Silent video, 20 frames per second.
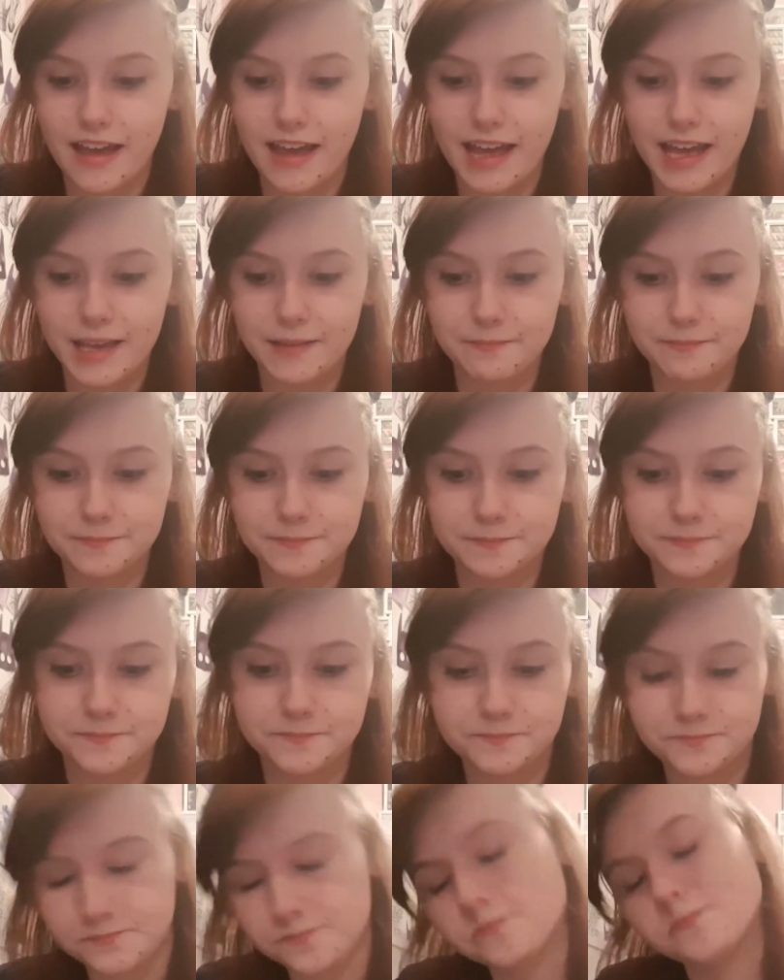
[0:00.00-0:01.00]
When
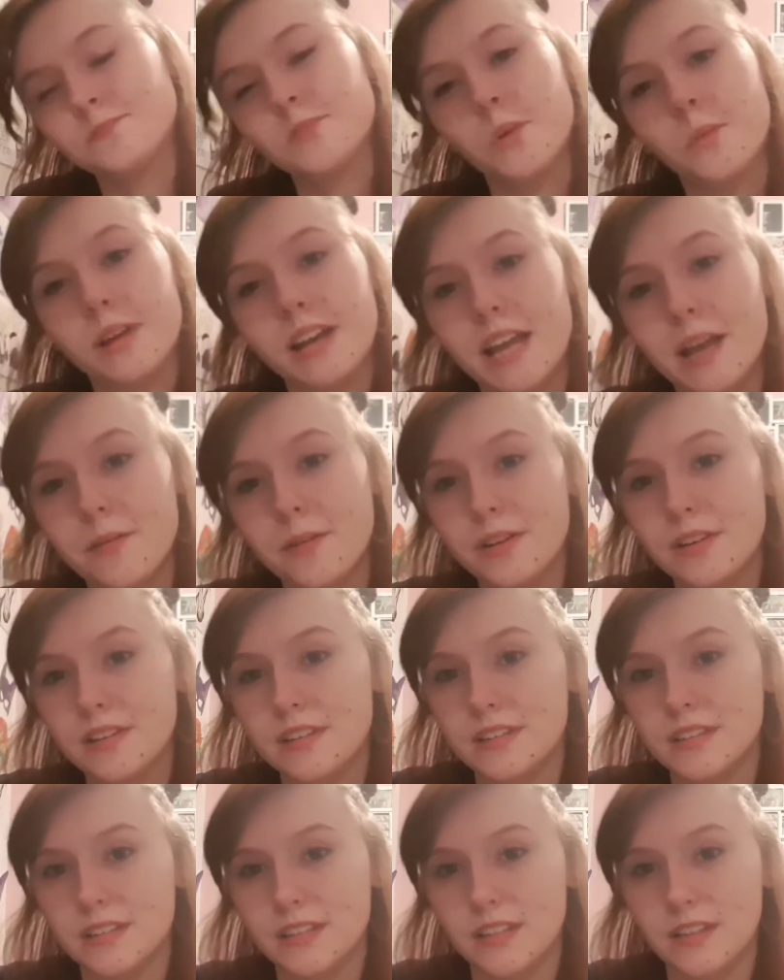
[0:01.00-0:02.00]
I
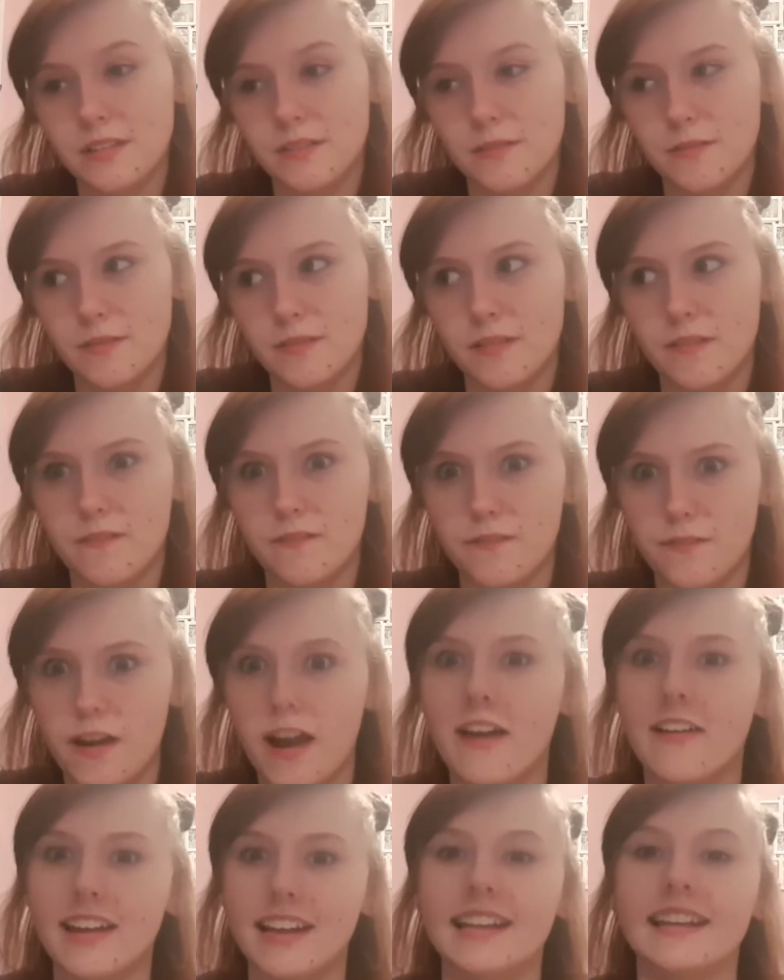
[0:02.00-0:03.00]
was
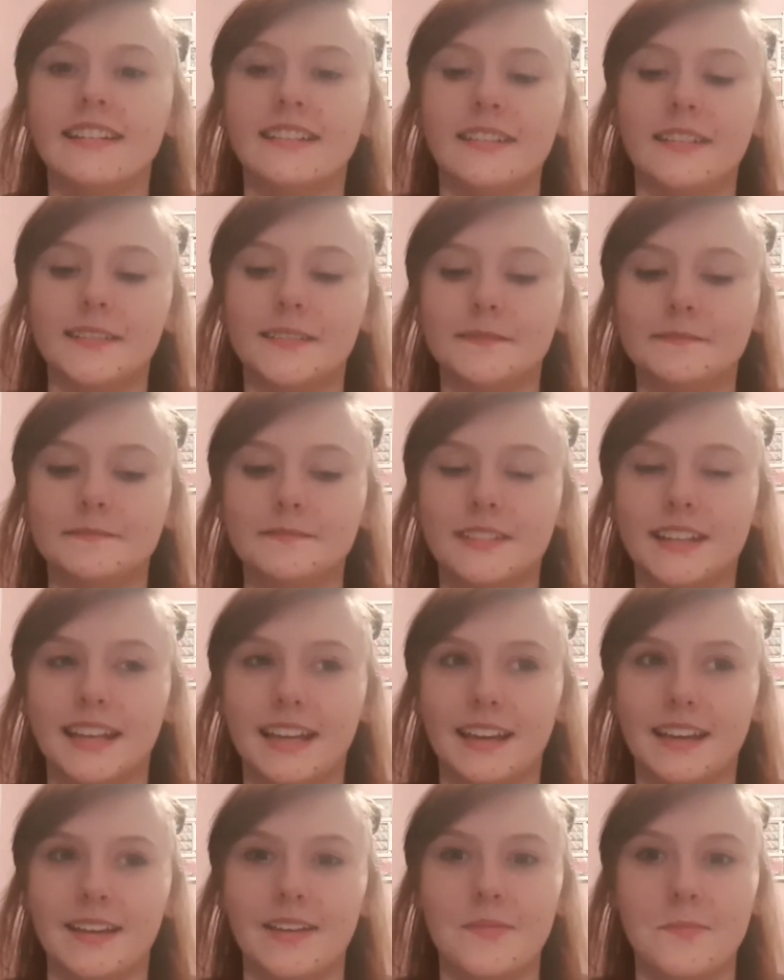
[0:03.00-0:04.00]
very little,
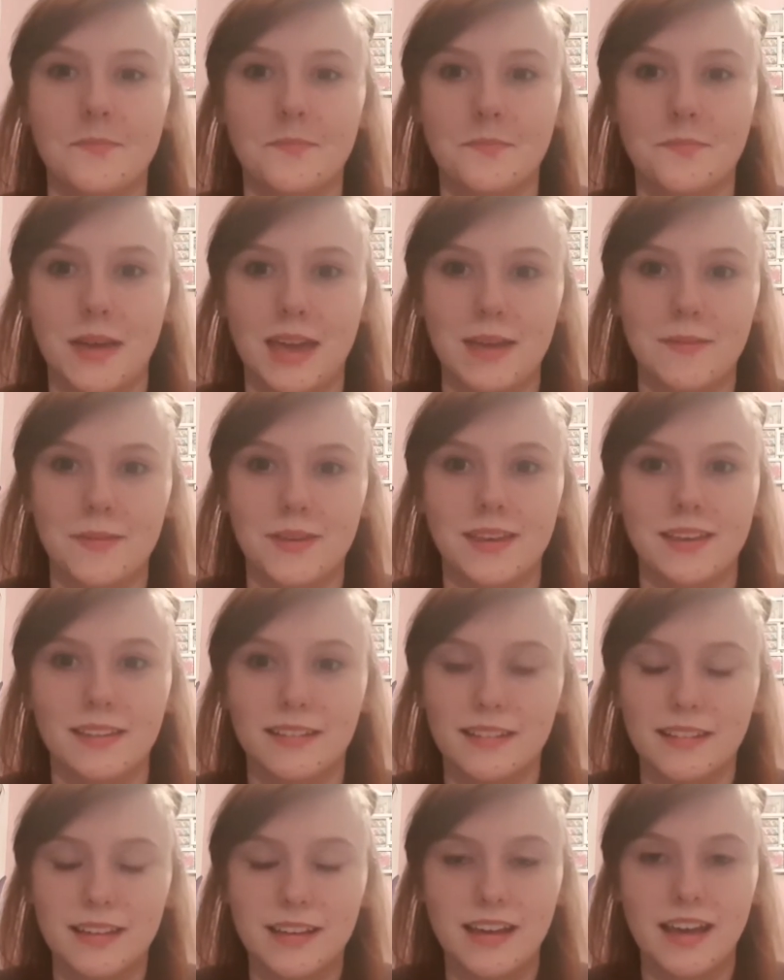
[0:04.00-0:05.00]
like
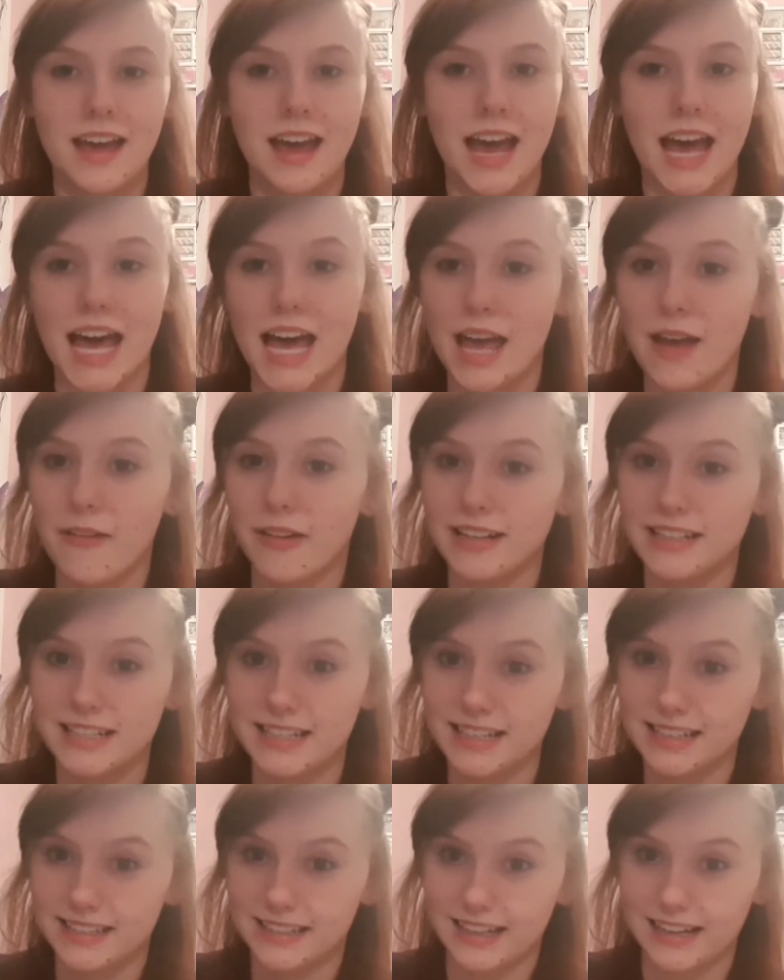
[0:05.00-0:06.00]
baby, I went to
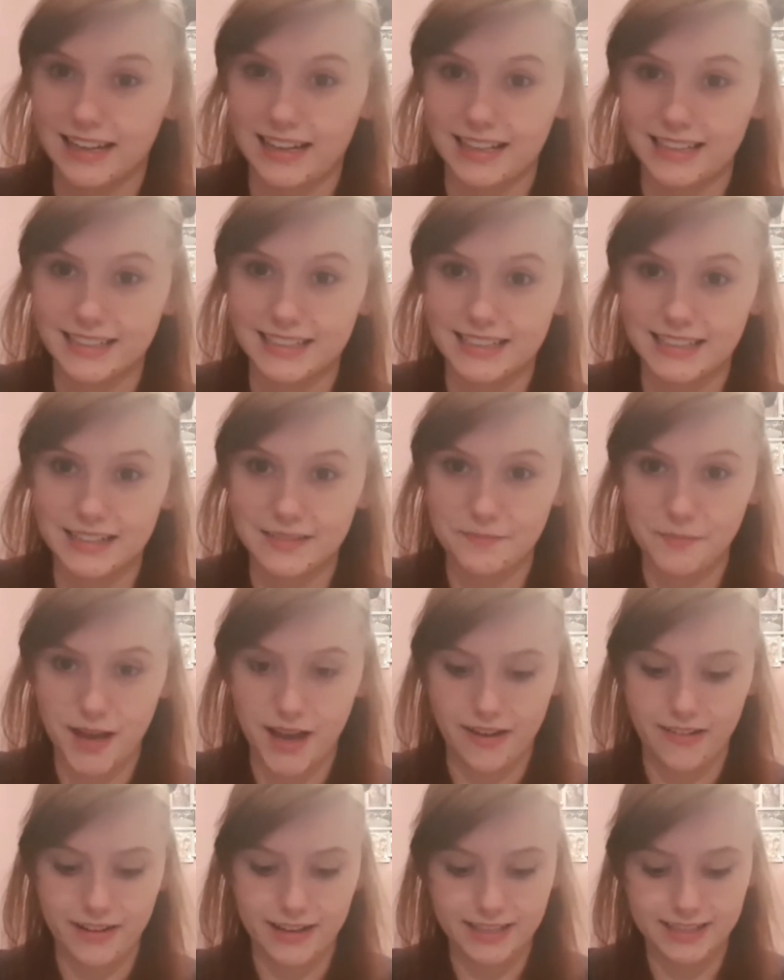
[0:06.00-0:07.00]
Disneyland
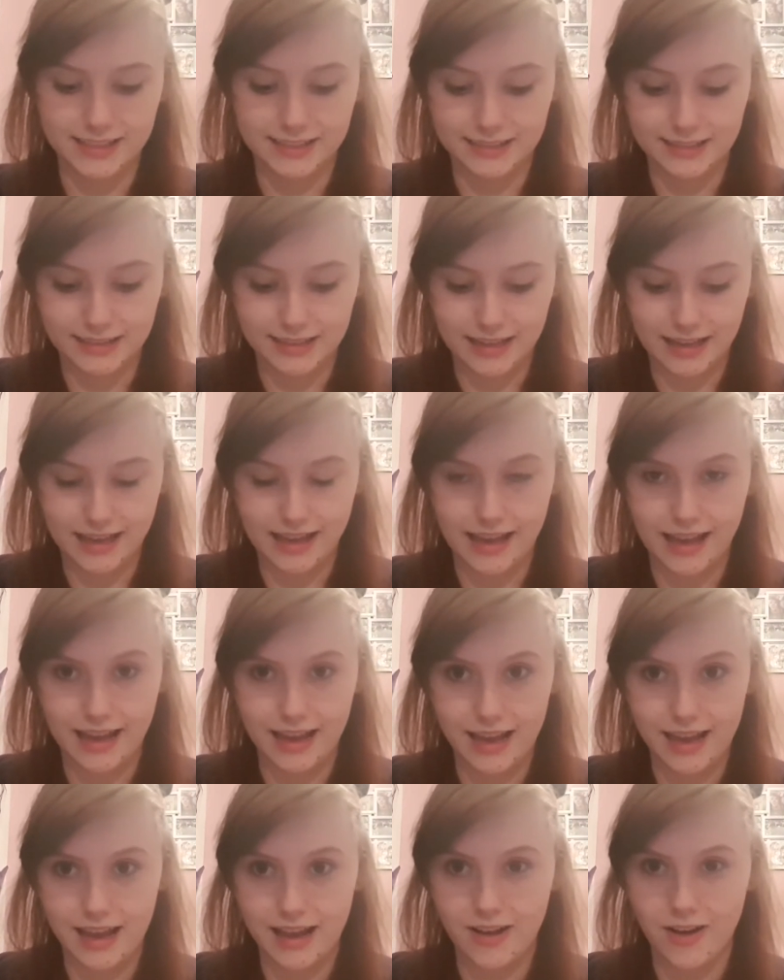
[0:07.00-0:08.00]
Paris.
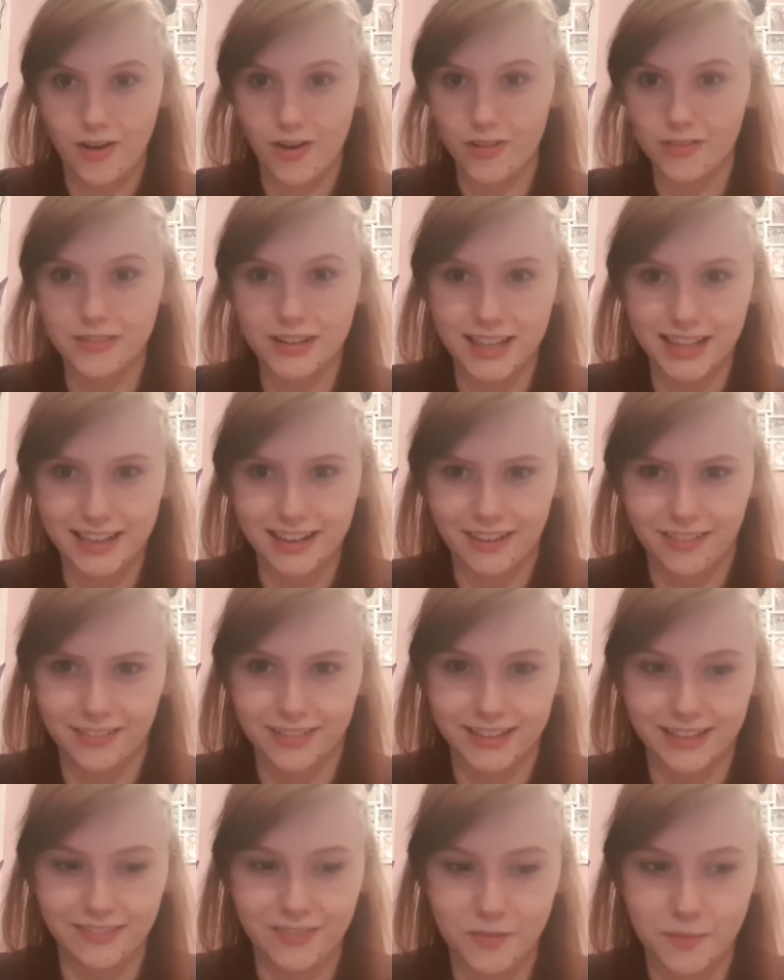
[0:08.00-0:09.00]
I can't really
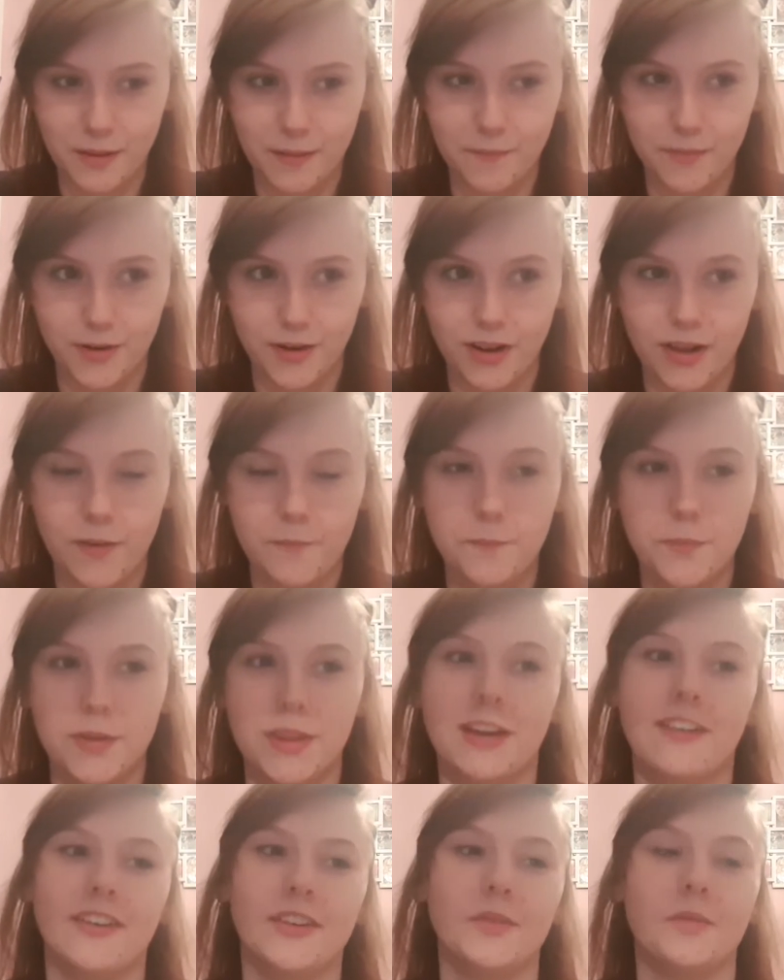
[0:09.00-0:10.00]
obviously remember a lot,
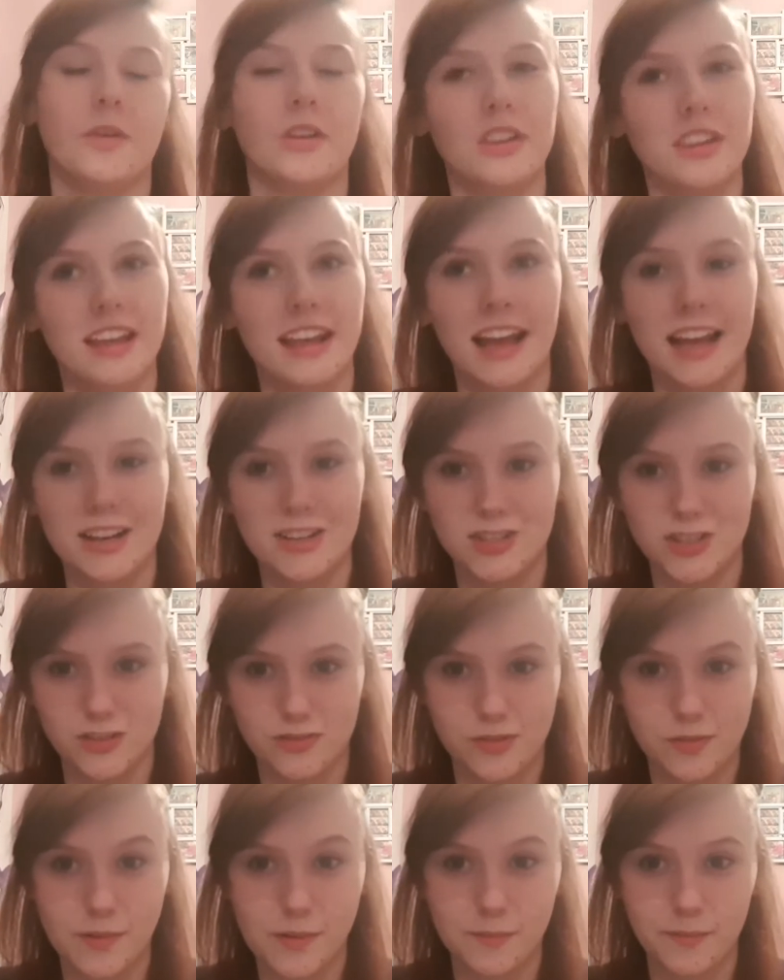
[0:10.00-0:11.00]
but there is one thing I do
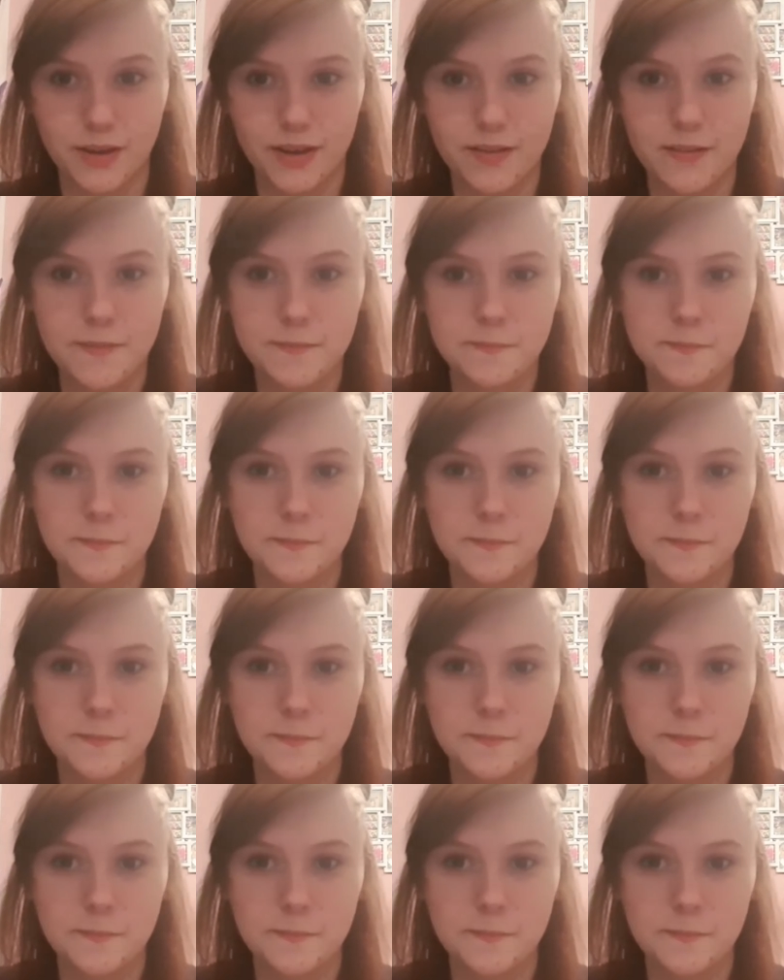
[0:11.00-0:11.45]
remember,